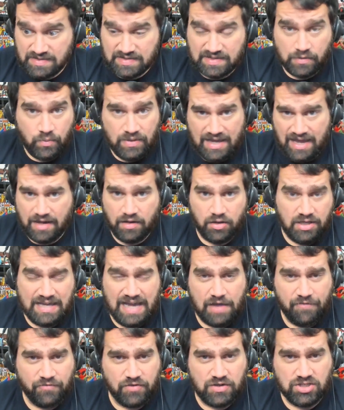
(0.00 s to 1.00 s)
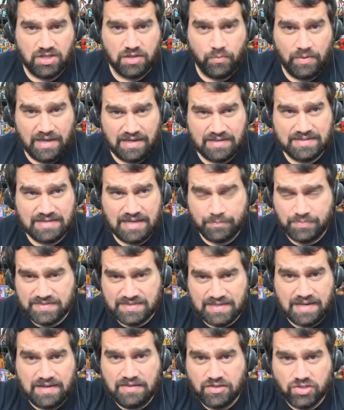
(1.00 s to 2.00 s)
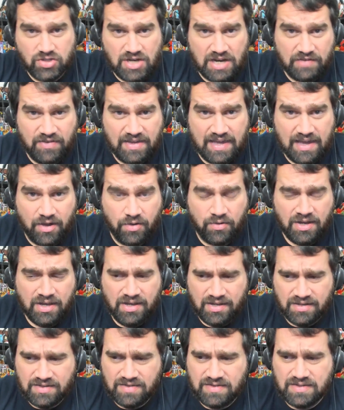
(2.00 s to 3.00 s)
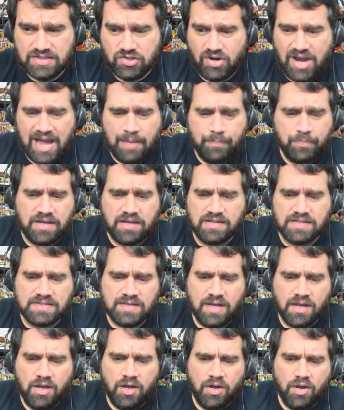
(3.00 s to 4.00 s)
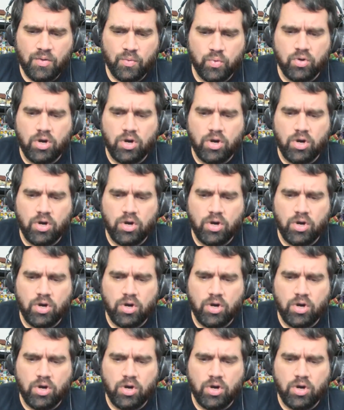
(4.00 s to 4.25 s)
I just say we got got to look out for each other. We got to stop sending the traffic out to this crap because